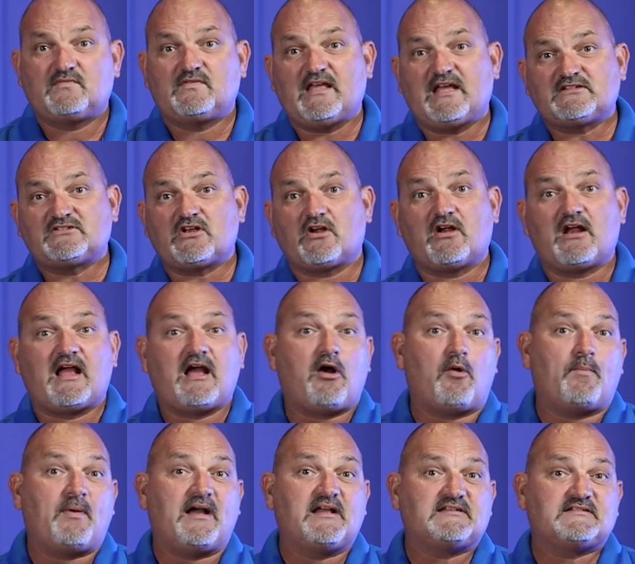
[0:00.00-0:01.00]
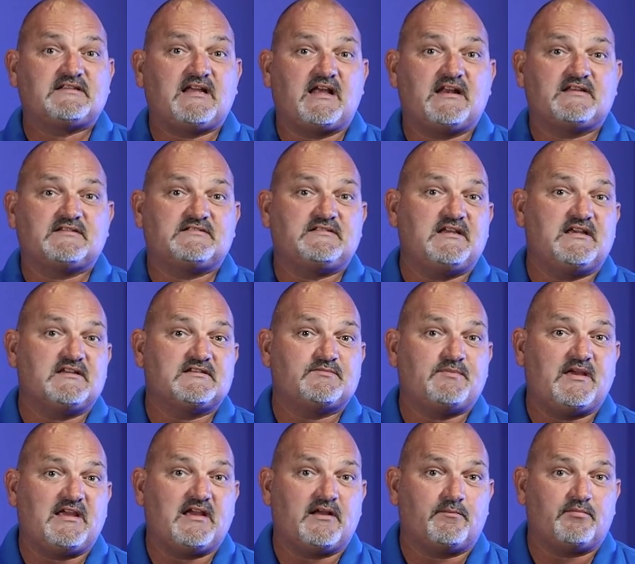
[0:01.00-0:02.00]
that's our Alpine Status
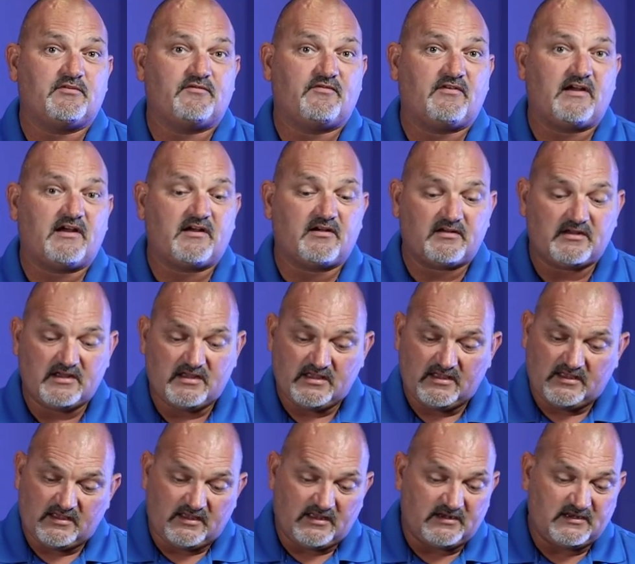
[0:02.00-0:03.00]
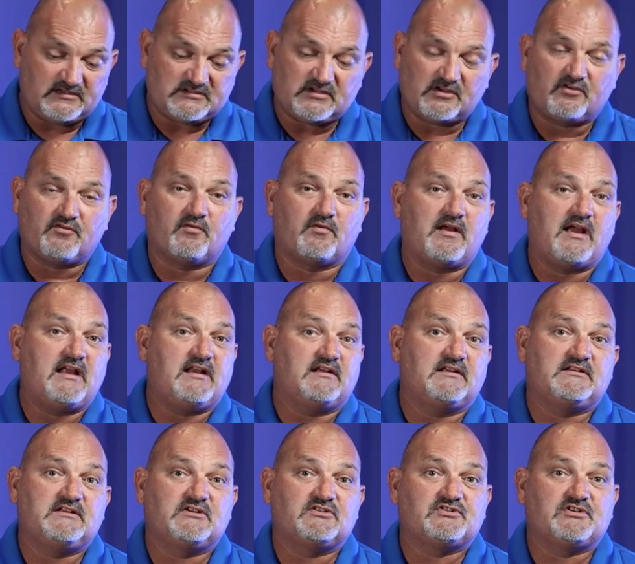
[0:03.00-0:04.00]
DSP amplifier, and it's a great
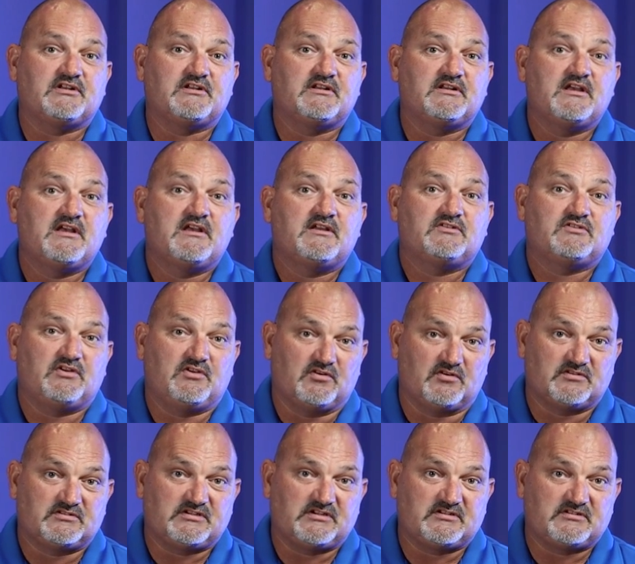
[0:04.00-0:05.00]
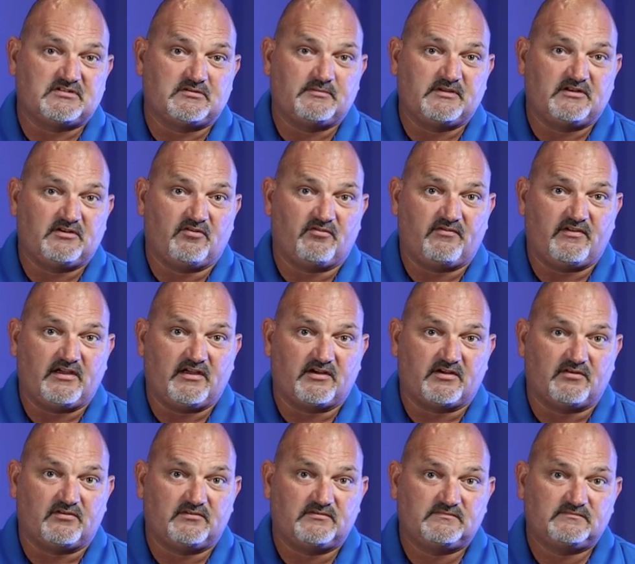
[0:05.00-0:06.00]
addition to your system in your
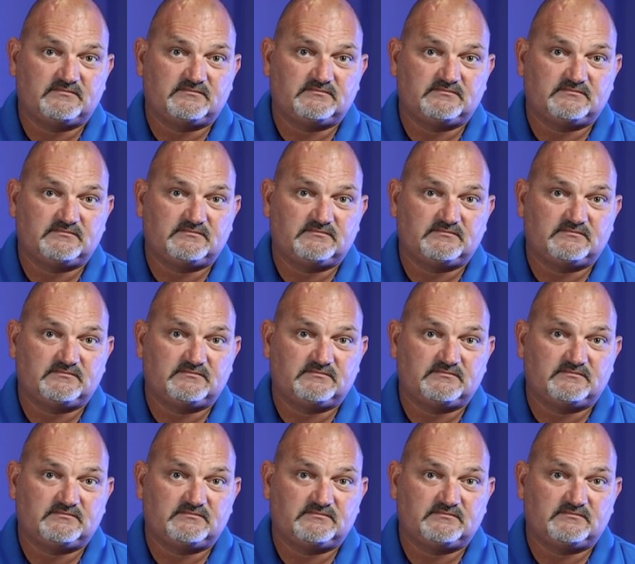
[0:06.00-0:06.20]
vehicle.